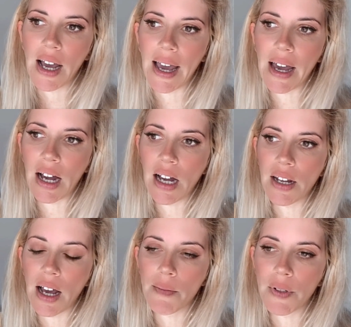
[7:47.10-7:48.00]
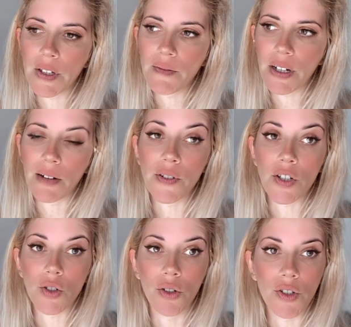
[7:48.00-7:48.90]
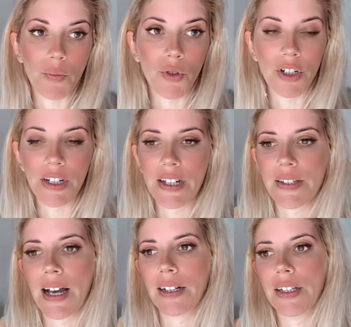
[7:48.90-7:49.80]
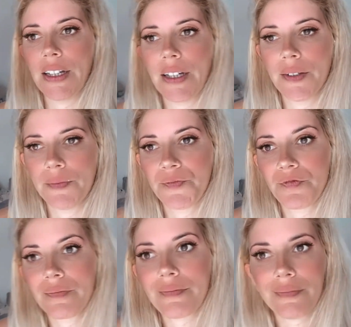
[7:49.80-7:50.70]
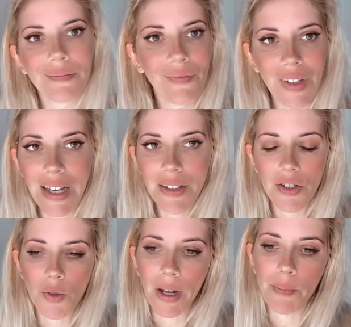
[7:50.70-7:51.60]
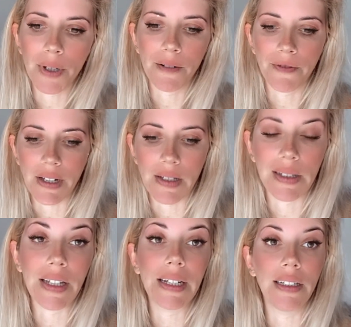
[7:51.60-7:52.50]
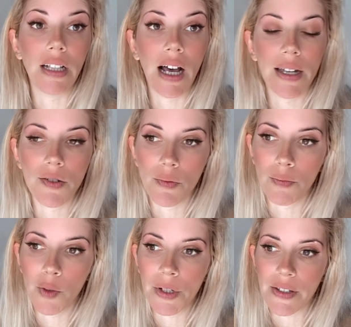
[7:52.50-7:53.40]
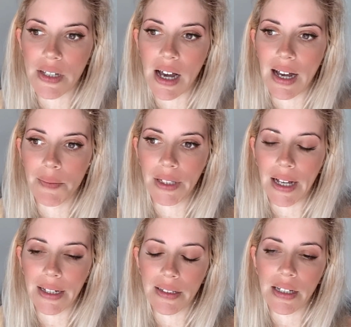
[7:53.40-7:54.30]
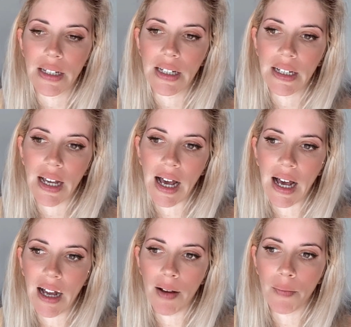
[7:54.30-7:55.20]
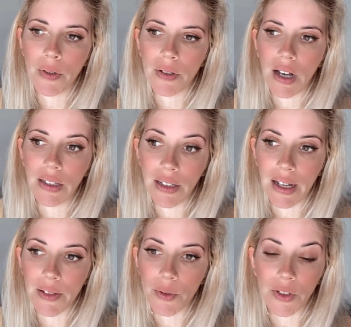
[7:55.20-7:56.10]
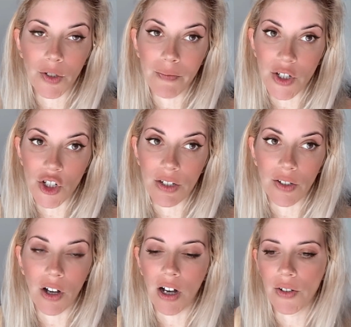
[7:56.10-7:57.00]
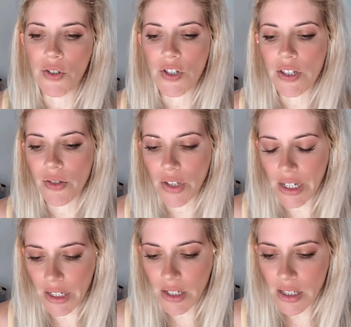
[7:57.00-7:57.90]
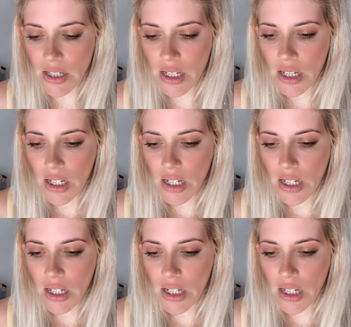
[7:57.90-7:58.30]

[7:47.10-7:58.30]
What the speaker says: And I believe that every soul is born exactly in its right, perfectly aligned moment and timeline, aligned with their mission and all those things.